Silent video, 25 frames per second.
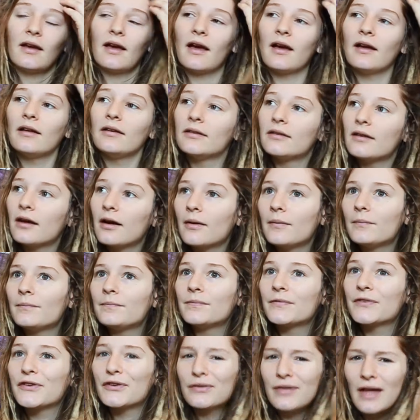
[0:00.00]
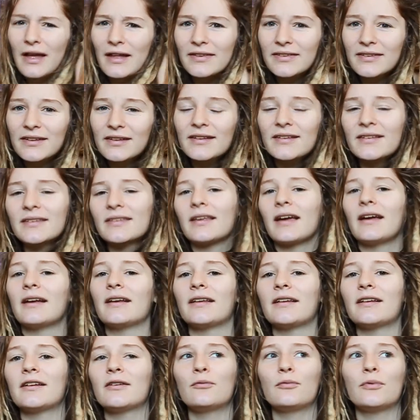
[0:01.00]
And so that's
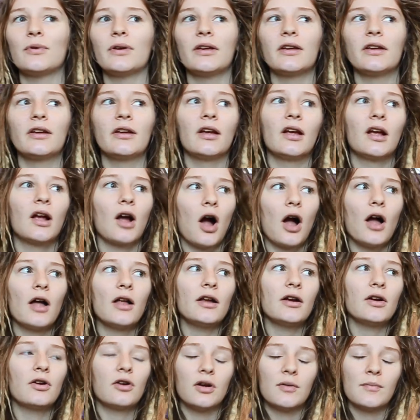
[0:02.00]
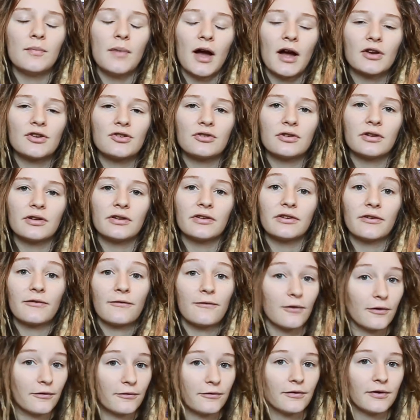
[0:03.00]
exciting. We got a crib mattress
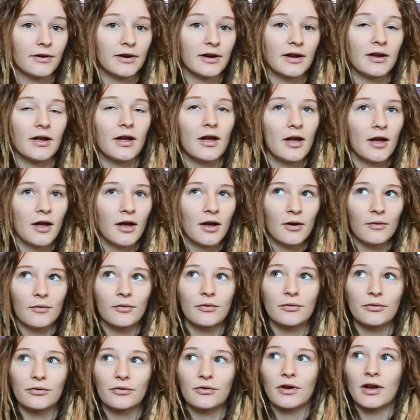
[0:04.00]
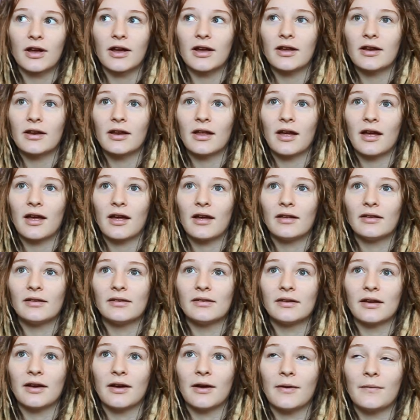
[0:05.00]
for free, which was great.
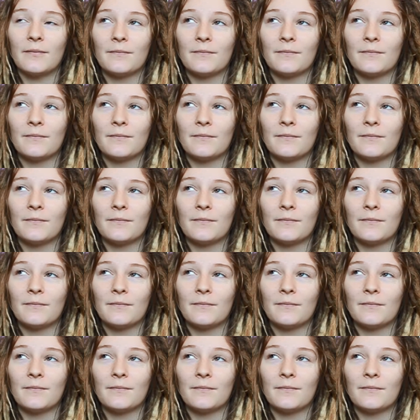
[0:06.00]
And